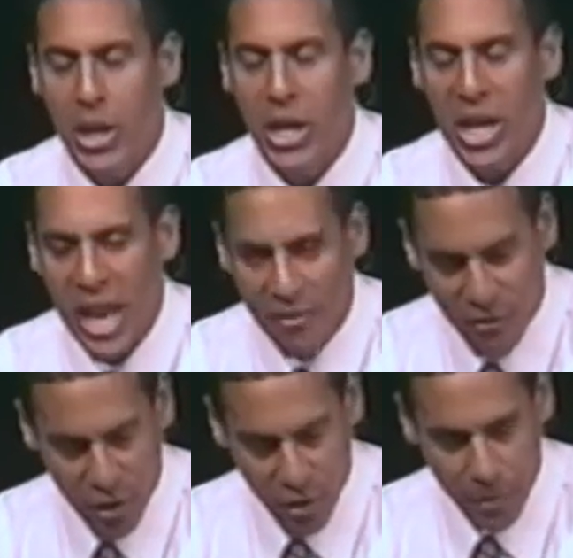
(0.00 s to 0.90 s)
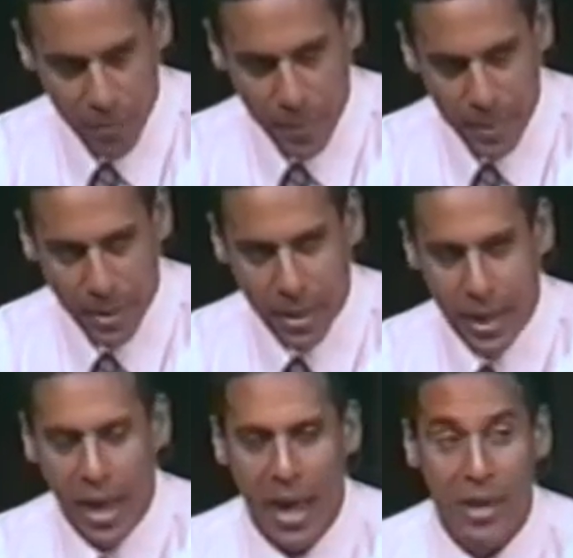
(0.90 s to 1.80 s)
never
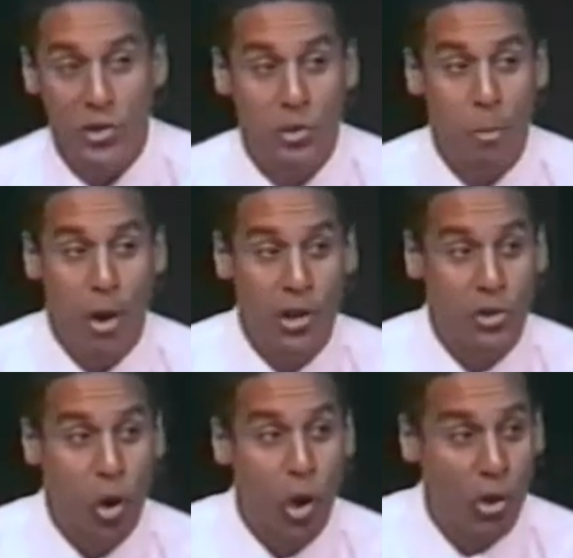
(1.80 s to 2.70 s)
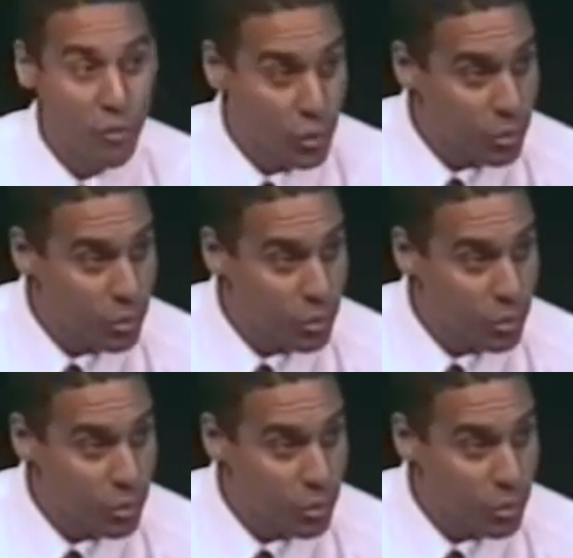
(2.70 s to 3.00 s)
as smart as all of you.